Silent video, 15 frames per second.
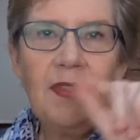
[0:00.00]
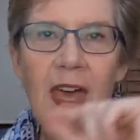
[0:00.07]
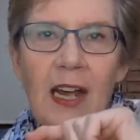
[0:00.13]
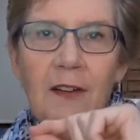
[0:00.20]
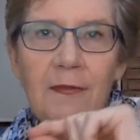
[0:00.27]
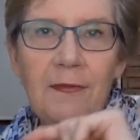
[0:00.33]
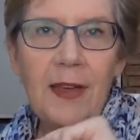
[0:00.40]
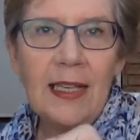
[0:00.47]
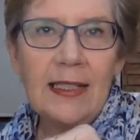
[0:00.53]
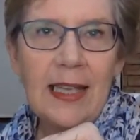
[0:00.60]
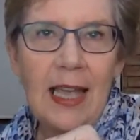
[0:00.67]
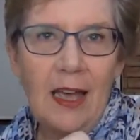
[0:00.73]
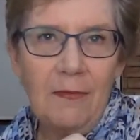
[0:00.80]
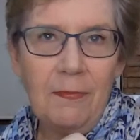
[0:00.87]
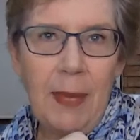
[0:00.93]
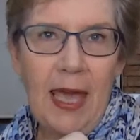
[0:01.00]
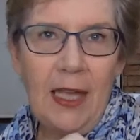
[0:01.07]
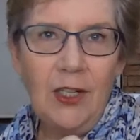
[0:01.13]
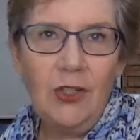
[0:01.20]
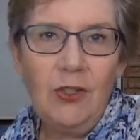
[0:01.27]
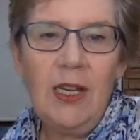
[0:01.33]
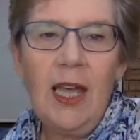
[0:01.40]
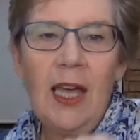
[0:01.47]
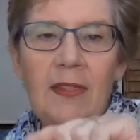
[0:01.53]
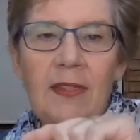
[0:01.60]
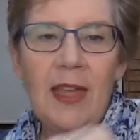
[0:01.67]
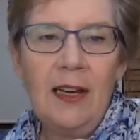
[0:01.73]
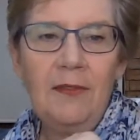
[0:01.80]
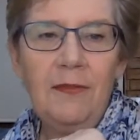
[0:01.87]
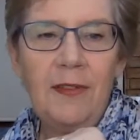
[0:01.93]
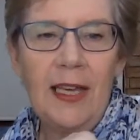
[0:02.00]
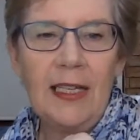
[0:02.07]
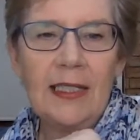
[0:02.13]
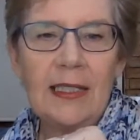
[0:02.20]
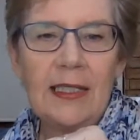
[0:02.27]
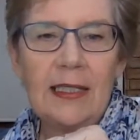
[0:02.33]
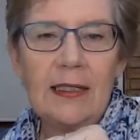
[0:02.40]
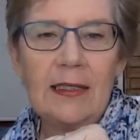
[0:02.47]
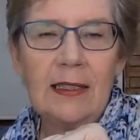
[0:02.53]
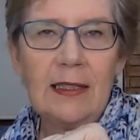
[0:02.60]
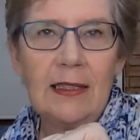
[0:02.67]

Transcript: That affects our pantry, and that affects